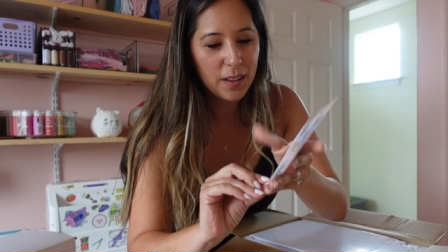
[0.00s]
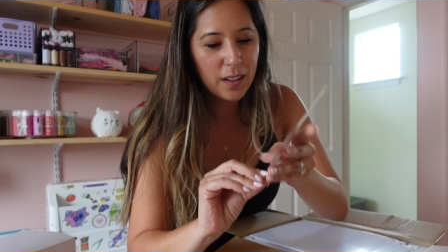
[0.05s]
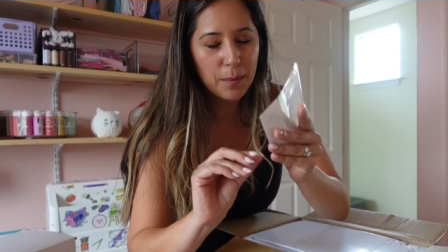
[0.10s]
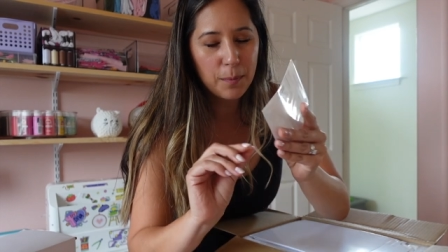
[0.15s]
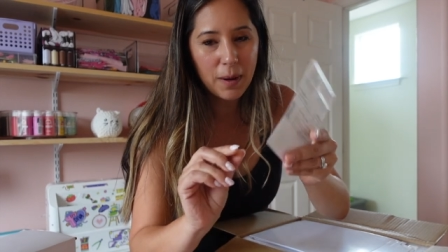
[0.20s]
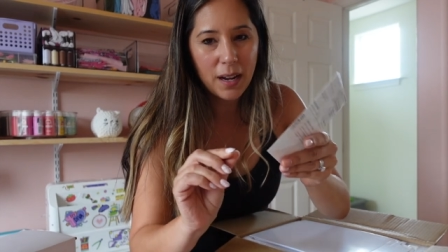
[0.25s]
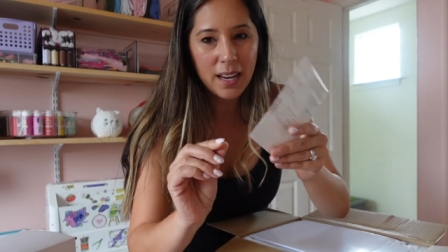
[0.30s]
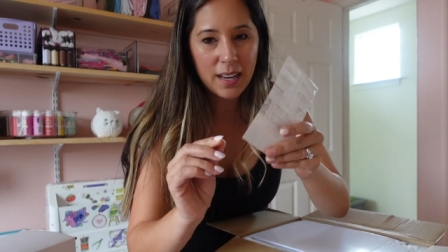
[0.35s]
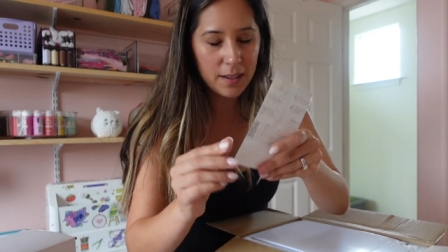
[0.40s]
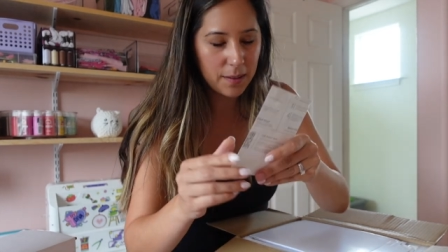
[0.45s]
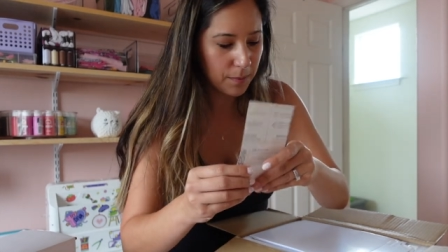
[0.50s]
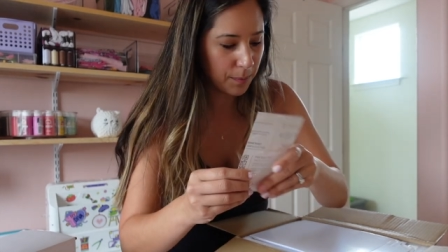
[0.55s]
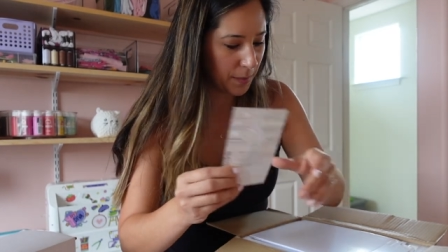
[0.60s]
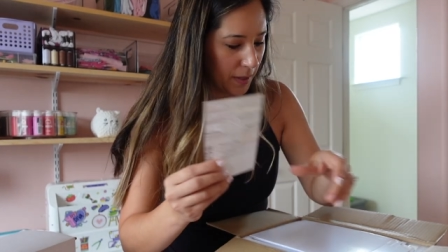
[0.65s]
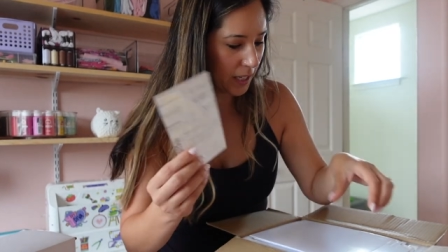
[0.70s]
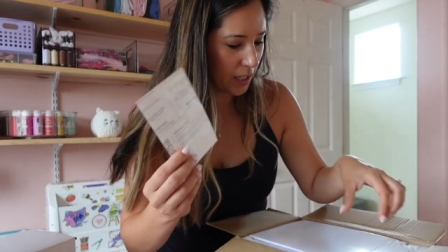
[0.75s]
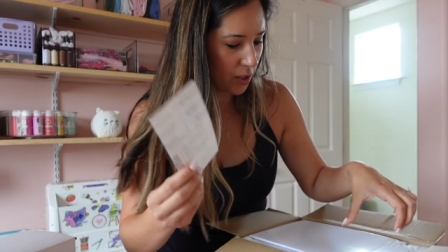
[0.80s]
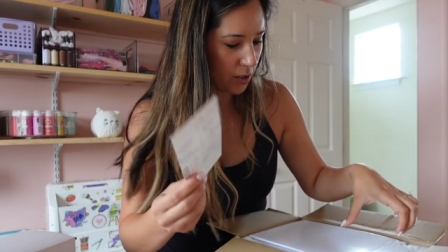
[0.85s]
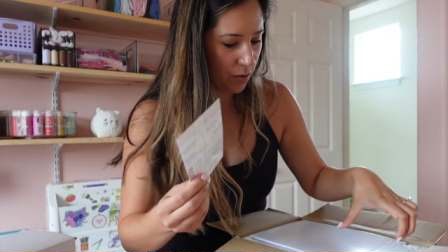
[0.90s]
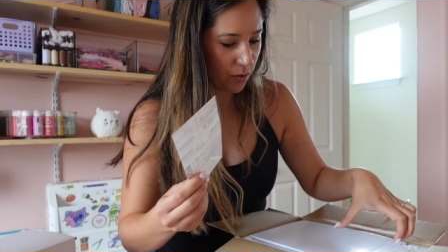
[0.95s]
They might
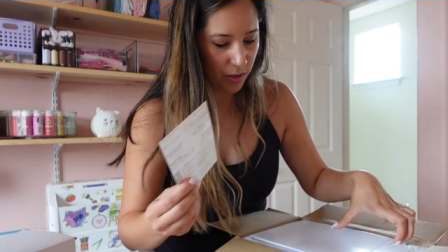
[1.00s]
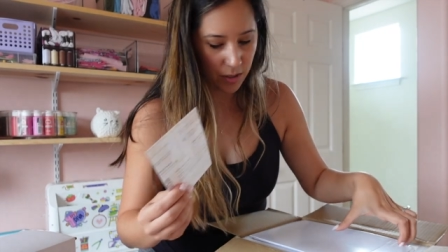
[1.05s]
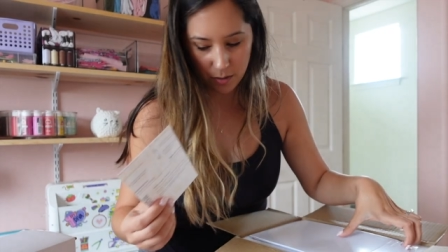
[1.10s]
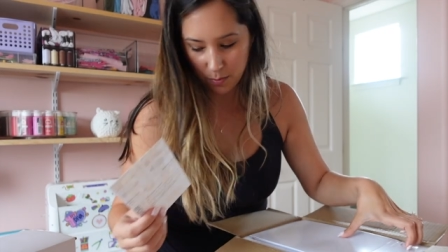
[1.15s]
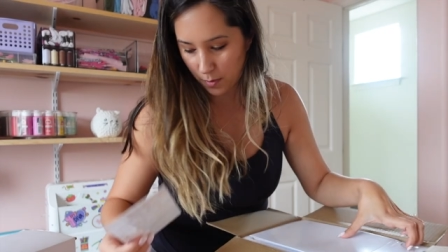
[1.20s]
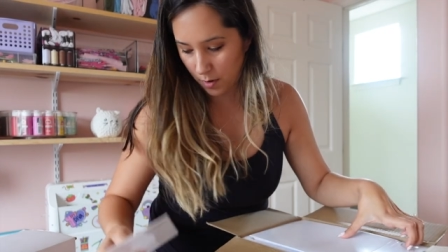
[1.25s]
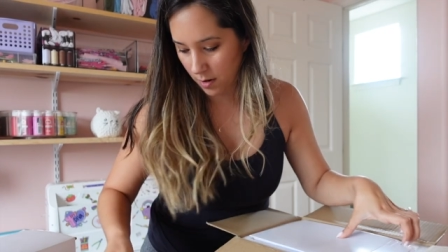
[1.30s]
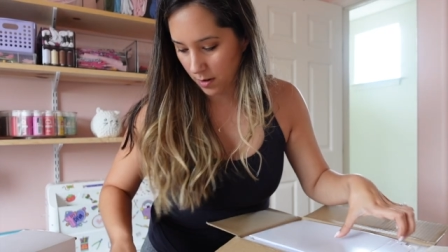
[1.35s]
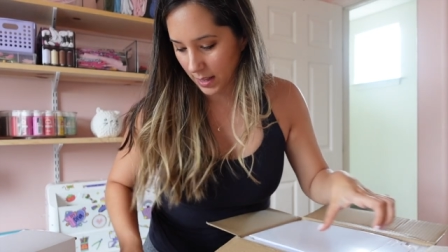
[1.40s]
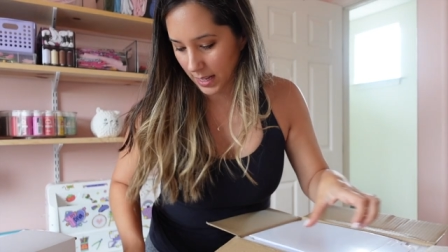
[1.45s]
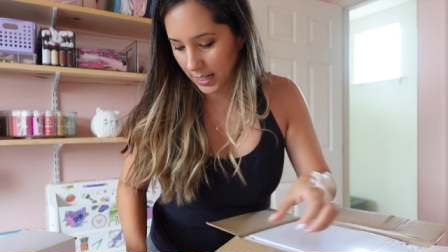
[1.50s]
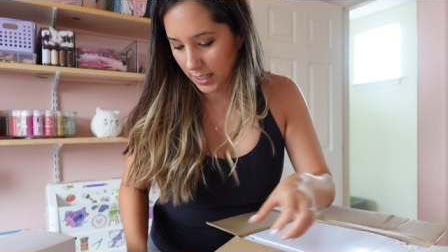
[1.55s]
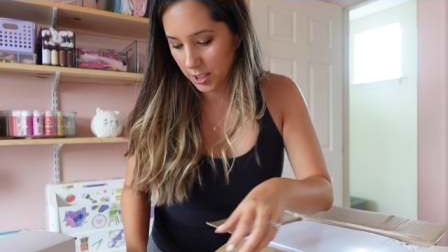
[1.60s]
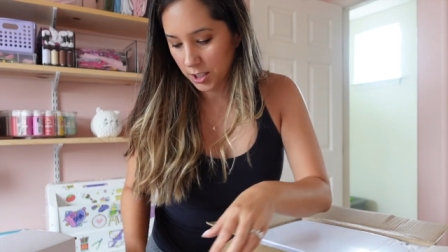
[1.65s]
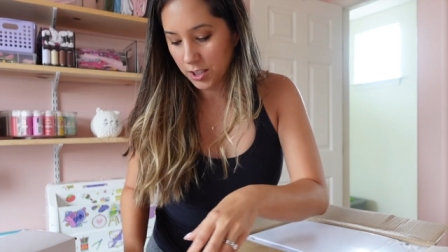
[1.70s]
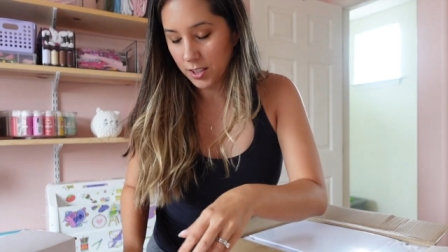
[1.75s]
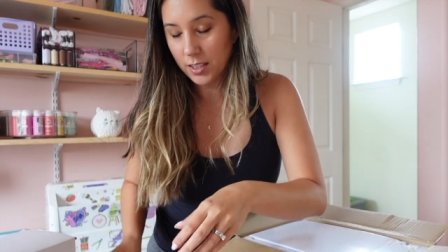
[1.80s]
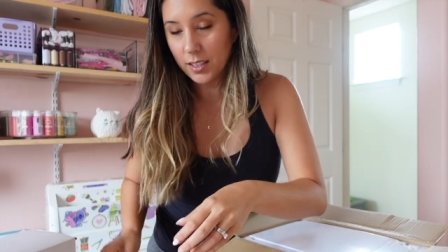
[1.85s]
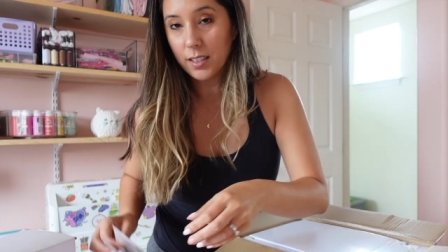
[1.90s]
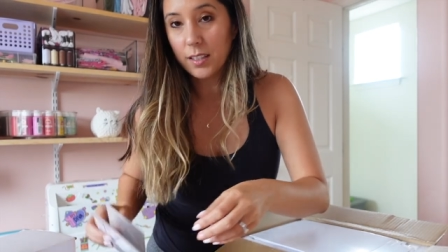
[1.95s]
be too small
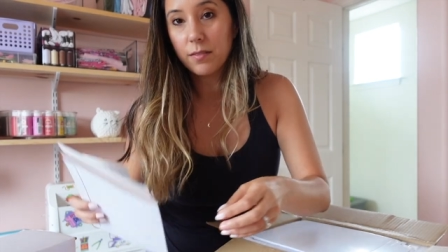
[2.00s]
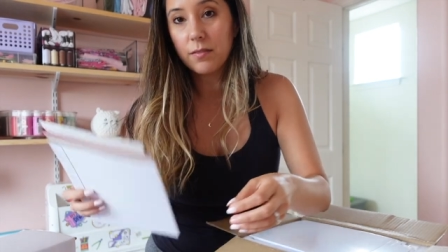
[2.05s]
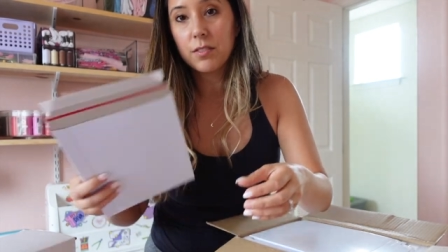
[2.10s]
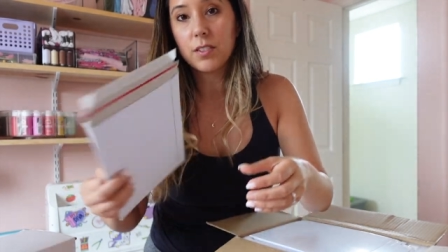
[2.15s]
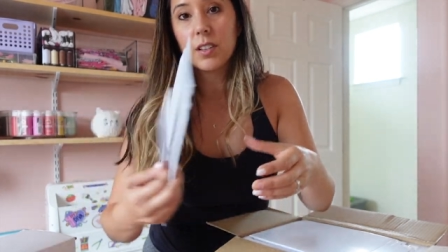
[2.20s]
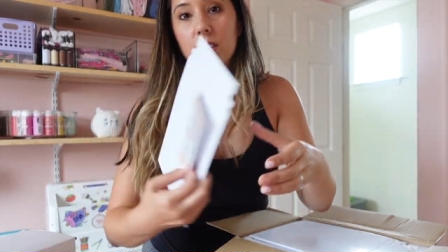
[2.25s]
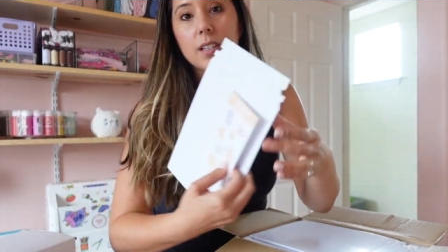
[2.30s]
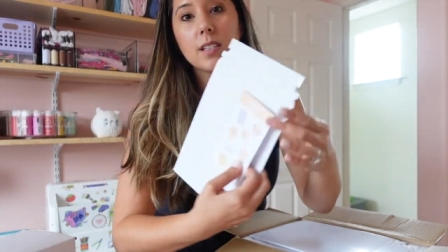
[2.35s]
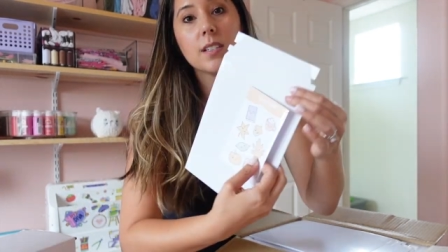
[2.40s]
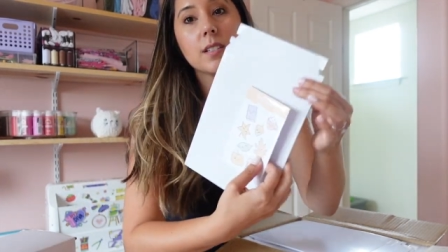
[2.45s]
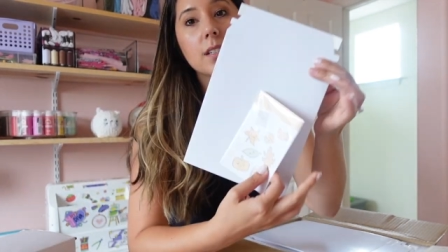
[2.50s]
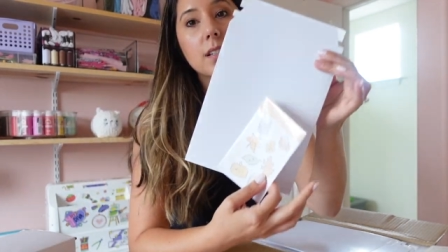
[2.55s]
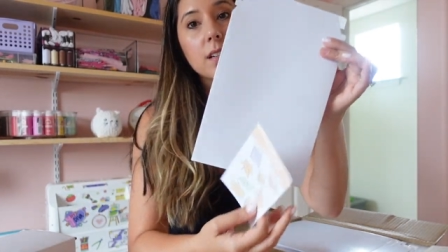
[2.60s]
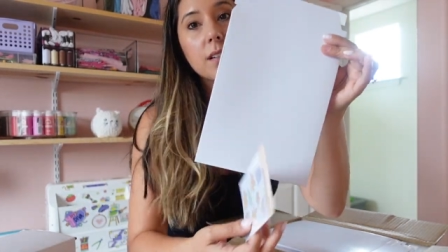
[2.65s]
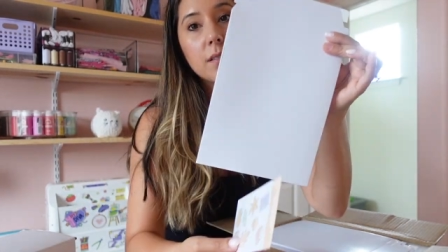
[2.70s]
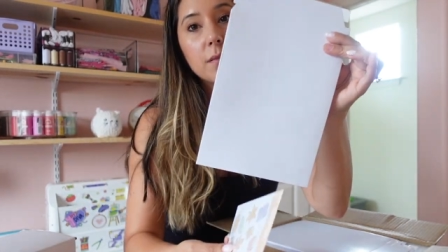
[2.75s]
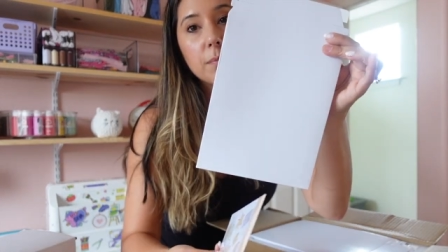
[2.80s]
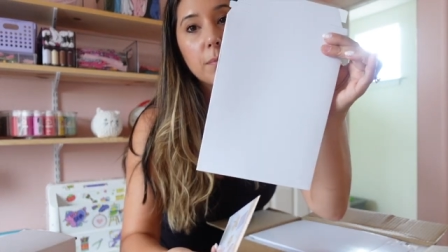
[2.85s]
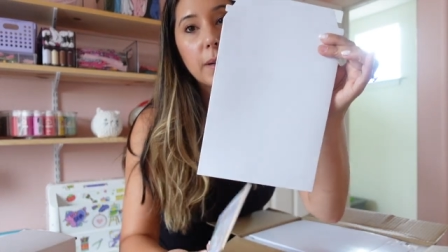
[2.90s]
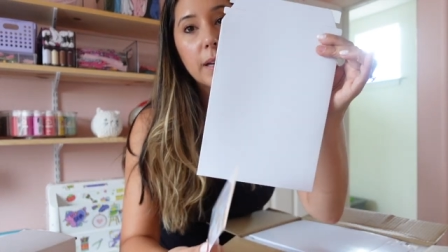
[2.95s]
actually for this
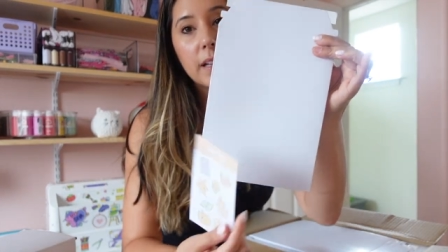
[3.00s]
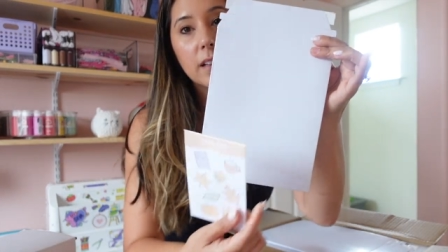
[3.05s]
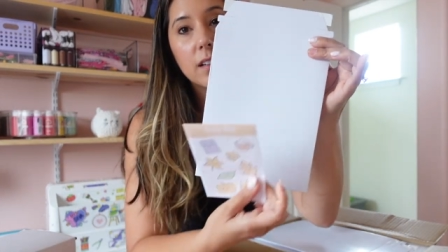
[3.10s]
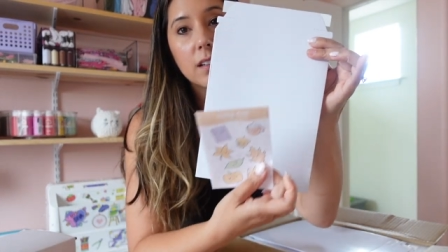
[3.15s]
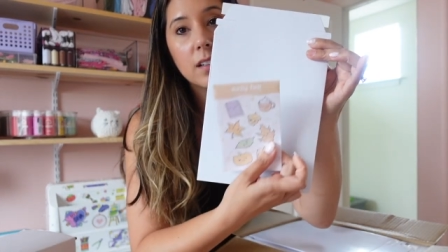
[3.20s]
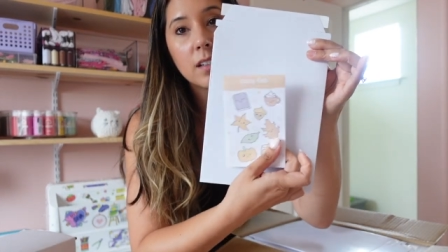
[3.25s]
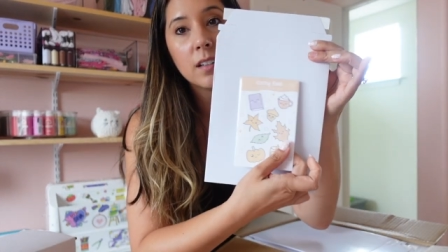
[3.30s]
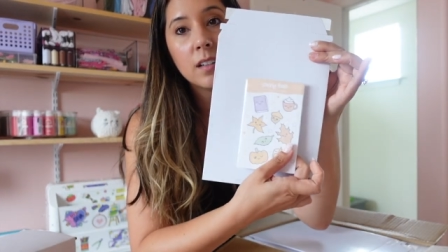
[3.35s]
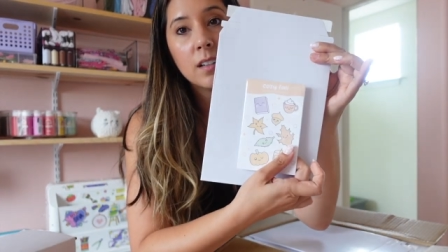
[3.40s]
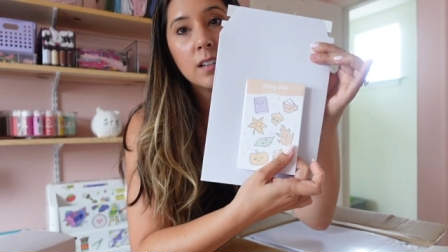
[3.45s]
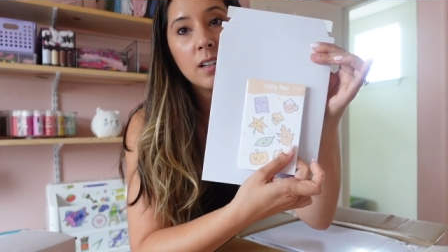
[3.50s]
mailer.